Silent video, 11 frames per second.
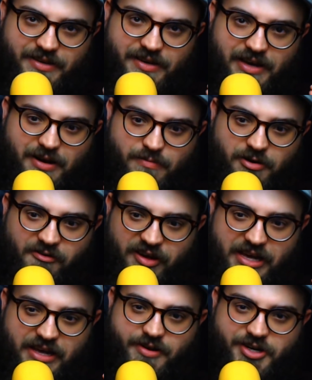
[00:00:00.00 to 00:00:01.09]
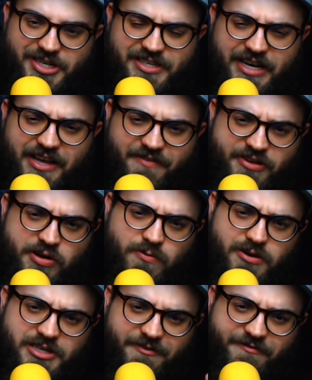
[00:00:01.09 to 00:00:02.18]
in a movie, just like if you were
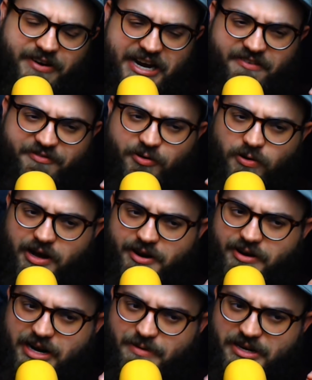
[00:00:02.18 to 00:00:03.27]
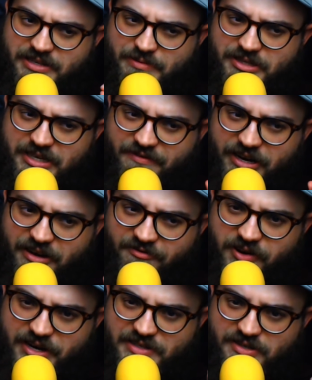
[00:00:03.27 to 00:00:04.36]
to fight 400 enemies, let me see if I can
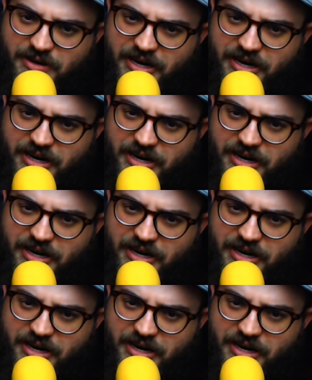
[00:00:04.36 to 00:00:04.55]
phrase this right.